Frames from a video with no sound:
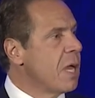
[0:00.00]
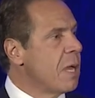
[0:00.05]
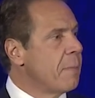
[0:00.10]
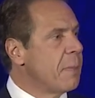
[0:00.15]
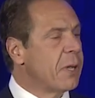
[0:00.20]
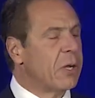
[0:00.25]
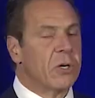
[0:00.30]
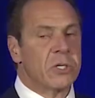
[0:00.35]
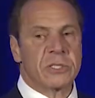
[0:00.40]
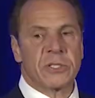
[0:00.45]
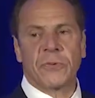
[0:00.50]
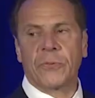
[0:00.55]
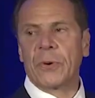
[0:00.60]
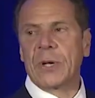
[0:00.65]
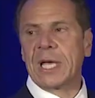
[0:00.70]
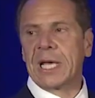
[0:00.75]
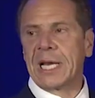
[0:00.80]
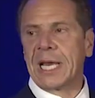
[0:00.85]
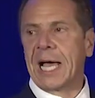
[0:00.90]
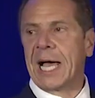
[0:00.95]
Because if
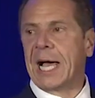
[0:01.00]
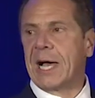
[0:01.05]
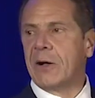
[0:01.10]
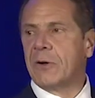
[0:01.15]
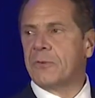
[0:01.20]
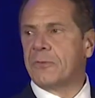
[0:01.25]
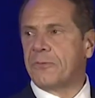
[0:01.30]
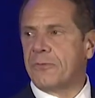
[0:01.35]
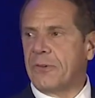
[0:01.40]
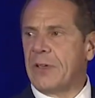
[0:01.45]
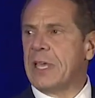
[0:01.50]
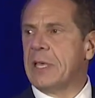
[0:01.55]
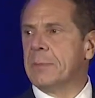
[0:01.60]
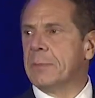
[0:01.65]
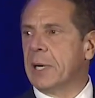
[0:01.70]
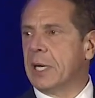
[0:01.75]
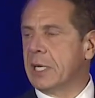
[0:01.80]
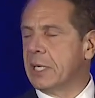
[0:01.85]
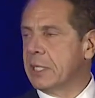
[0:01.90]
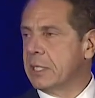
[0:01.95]
we allow
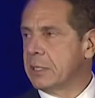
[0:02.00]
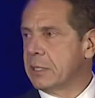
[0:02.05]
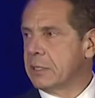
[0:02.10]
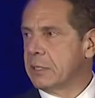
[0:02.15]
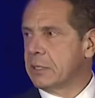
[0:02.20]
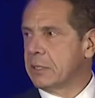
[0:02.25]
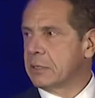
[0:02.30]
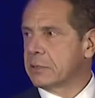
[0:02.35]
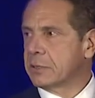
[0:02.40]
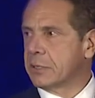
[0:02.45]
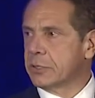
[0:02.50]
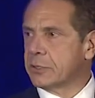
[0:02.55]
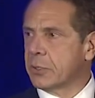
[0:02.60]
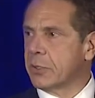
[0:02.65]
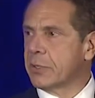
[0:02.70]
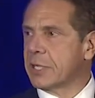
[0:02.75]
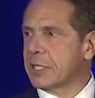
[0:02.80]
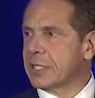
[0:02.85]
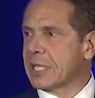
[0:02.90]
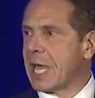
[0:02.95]
FEMA to
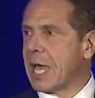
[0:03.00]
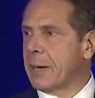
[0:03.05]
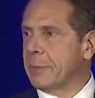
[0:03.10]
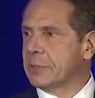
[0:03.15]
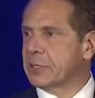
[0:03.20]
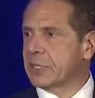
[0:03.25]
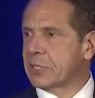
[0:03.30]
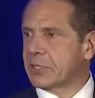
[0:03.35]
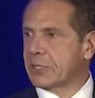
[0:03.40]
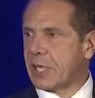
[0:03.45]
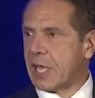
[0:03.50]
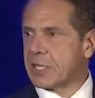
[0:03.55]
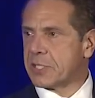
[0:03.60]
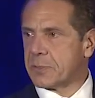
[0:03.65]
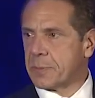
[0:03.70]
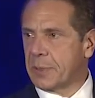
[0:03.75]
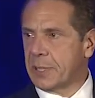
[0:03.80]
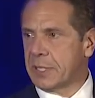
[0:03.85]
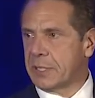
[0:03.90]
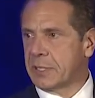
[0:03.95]
do the damage
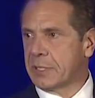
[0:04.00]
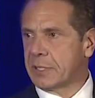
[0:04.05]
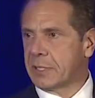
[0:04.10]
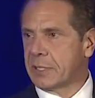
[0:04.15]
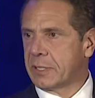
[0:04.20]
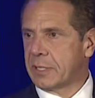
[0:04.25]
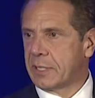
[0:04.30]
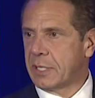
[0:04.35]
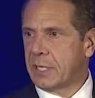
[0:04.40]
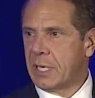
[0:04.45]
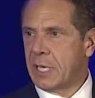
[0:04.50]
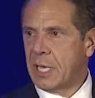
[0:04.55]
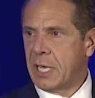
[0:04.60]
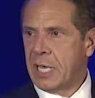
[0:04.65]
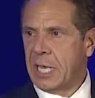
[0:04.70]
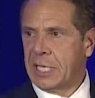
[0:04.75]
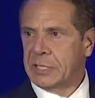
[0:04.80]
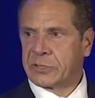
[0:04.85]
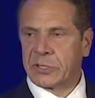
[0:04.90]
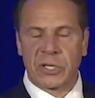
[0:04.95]
assessment,
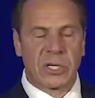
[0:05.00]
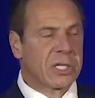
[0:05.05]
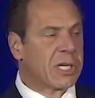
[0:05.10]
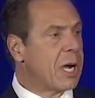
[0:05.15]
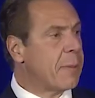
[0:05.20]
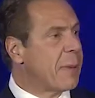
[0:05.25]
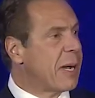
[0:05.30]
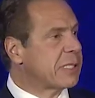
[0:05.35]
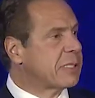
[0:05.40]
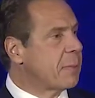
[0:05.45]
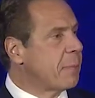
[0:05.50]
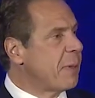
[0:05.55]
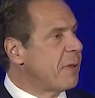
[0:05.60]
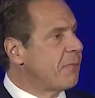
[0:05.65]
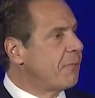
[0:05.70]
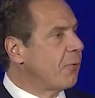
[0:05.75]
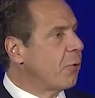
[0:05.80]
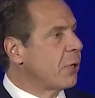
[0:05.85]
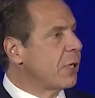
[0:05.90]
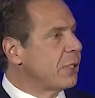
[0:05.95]
it's going to come out to be
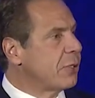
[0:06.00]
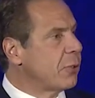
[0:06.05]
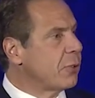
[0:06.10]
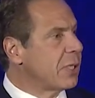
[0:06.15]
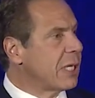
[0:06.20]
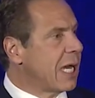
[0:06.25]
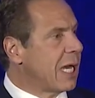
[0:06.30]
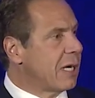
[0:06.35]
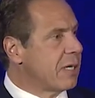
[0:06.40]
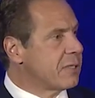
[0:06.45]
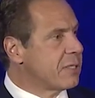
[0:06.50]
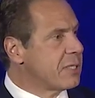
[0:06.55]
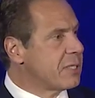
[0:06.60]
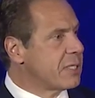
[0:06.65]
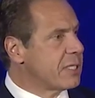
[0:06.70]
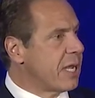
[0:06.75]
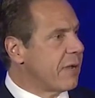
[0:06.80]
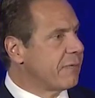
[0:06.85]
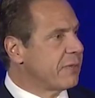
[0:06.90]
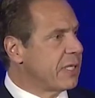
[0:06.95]

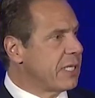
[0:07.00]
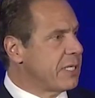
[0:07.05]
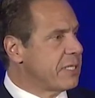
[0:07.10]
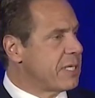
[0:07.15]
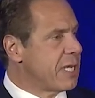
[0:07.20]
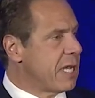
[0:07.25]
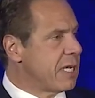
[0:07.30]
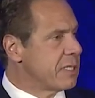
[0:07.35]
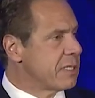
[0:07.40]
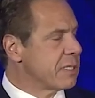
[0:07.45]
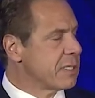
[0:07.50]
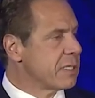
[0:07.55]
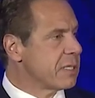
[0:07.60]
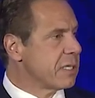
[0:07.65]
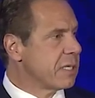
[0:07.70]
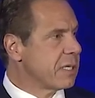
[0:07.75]
$42.70.